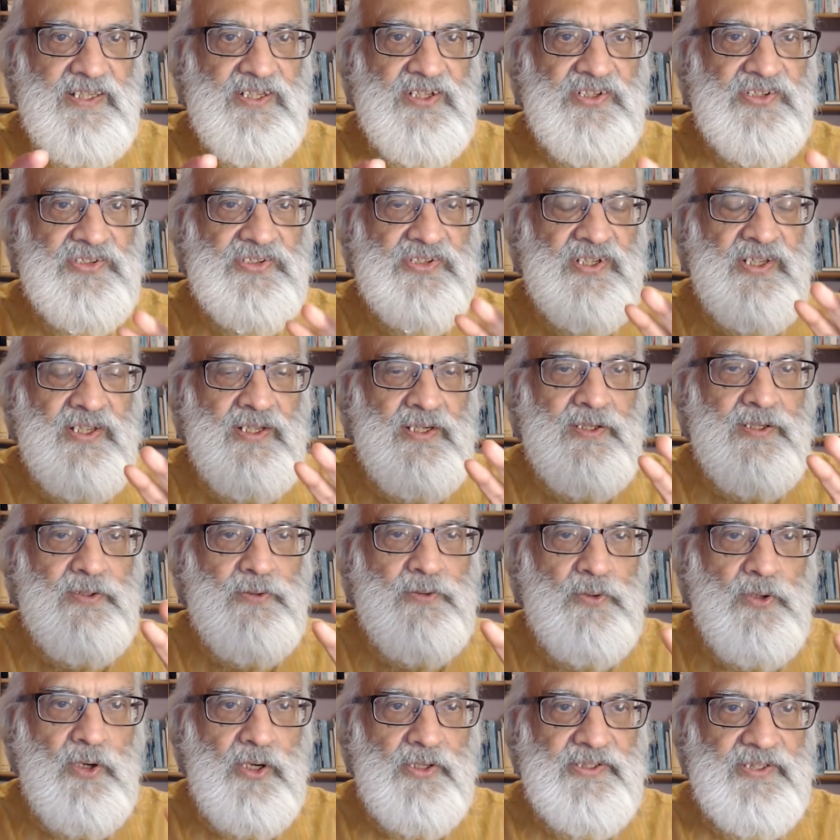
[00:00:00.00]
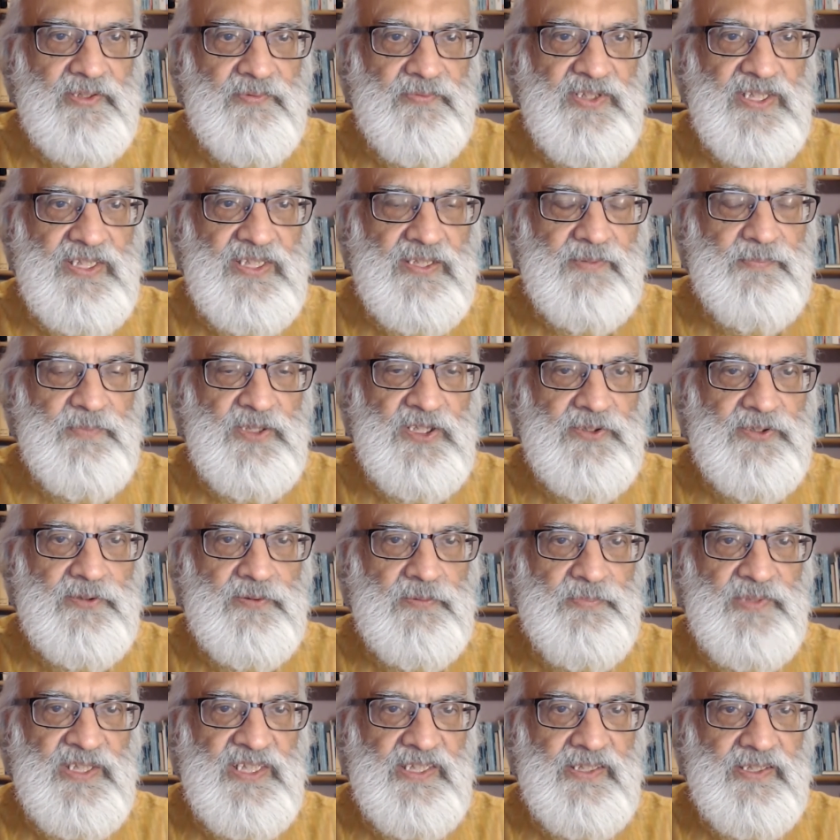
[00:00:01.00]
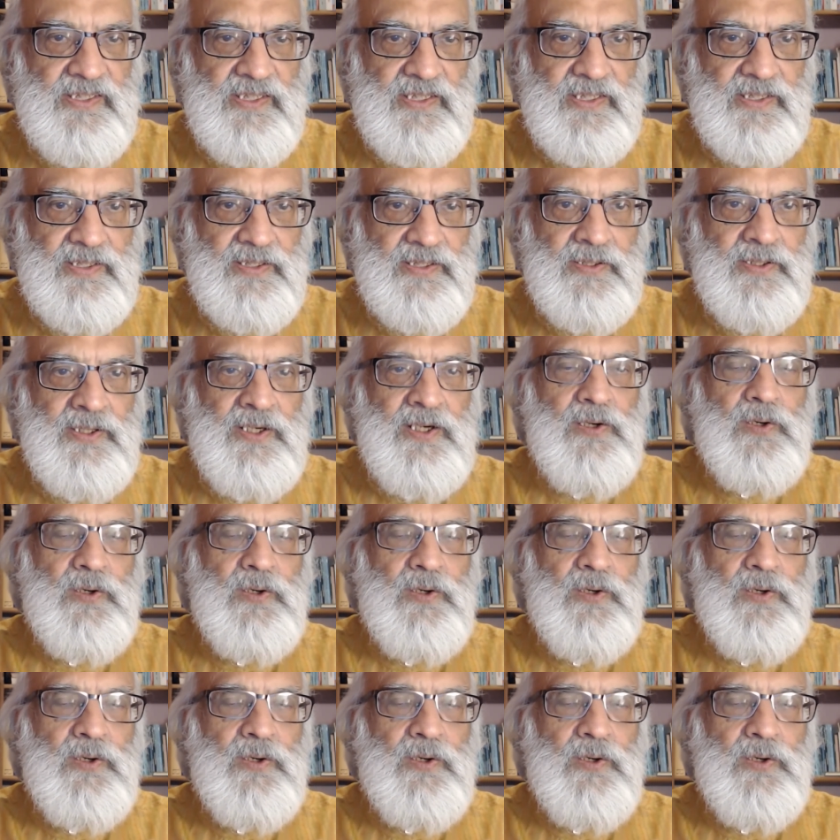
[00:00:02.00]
is not available to me here,